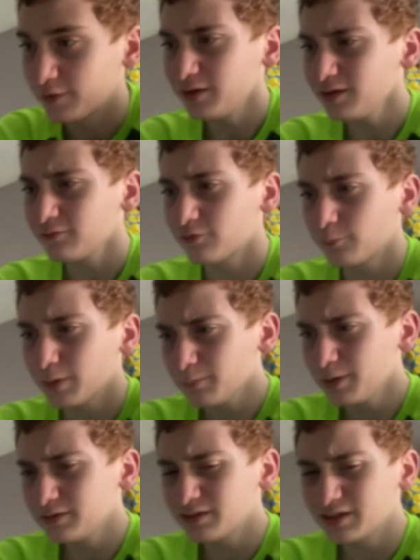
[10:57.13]

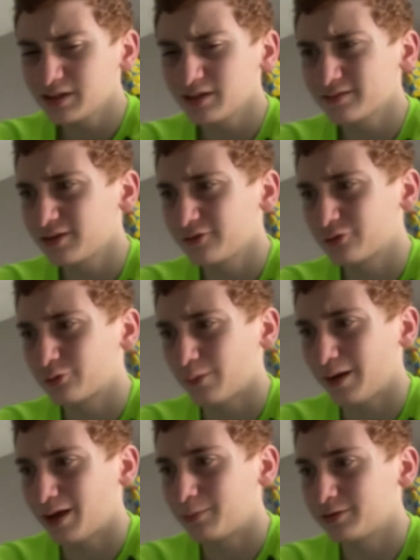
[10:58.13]
MegaMan.EXE's
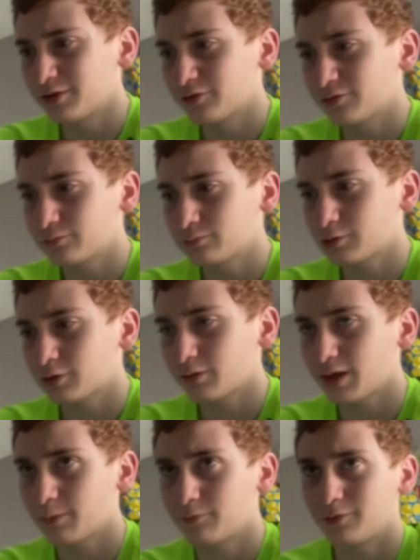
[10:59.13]
grab, he just
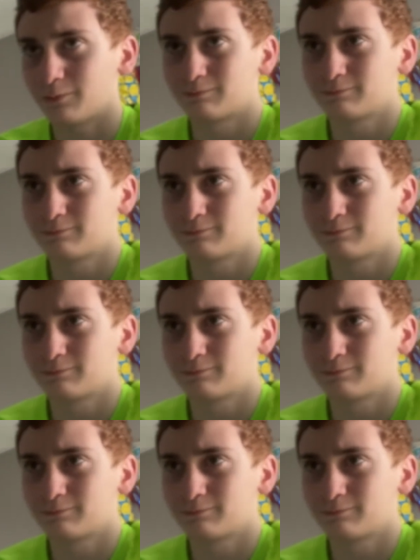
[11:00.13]
grabs them.